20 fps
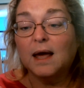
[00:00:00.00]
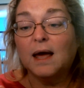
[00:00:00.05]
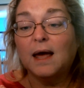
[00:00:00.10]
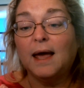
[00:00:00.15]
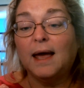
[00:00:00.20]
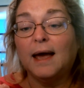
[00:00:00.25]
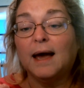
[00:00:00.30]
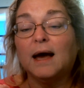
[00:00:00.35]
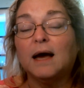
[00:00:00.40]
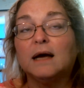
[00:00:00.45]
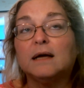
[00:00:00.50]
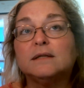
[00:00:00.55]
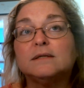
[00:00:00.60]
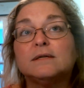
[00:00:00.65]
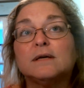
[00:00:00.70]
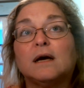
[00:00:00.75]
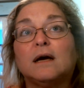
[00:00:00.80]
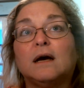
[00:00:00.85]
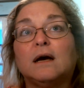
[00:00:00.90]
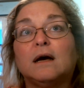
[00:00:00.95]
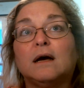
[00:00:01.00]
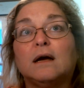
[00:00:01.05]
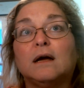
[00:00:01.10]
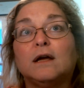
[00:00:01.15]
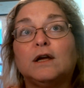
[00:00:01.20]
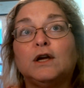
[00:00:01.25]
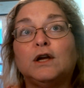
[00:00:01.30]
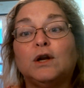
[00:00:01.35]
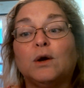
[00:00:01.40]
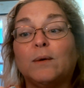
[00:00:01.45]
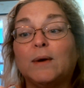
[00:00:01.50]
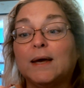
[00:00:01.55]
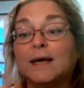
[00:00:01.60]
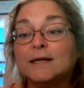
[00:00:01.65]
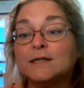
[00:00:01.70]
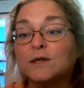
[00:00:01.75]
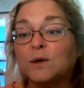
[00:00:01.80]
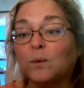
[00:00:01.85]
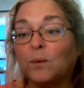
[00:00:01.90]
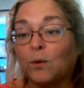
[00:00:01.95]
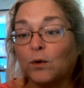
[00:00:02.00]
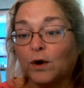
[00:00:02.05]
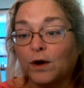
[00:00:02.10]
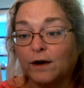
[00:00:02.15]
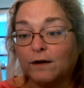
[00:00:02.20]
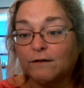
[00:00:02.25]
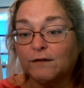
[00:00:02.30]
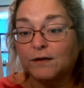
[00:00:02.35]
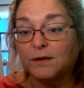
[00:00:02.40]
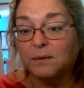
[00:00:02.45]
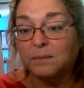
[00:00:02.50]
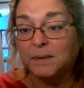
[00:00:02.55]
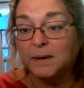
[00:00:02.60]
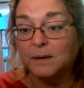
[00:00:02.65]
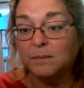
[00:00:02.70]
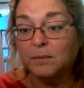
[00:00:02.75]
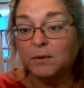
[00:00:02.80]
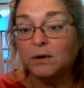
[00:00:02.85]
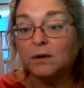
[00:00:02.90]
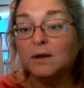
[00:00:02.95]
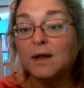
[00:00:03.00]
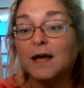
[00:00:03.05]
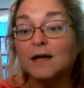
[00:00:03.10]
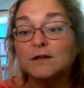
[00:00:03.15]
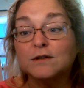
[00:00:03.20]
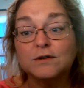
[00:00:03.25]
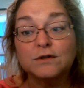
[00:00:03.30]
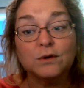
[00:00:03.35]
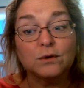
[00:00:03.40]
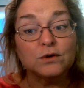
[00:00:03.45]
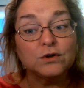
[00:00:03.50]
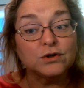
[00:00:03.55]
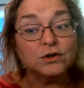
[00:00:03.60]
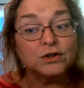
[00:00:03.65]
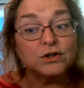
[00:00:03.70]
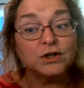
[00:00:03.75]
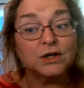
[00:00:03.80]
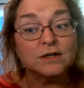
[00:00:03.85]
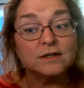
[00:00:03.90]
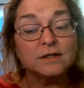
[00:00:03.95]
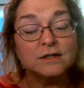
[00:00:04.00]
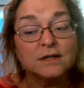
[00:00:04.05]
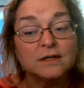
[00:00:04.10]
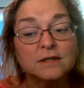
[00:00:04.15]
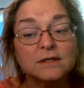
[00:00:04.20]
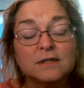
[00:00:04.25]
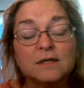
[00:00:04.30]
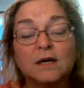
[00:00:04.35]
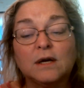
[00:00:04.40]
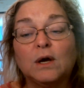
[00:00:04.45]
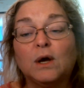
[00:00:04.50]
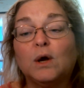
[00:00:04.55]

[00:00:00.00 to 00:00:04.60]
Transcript: and, you know, is it working for the people and social justice.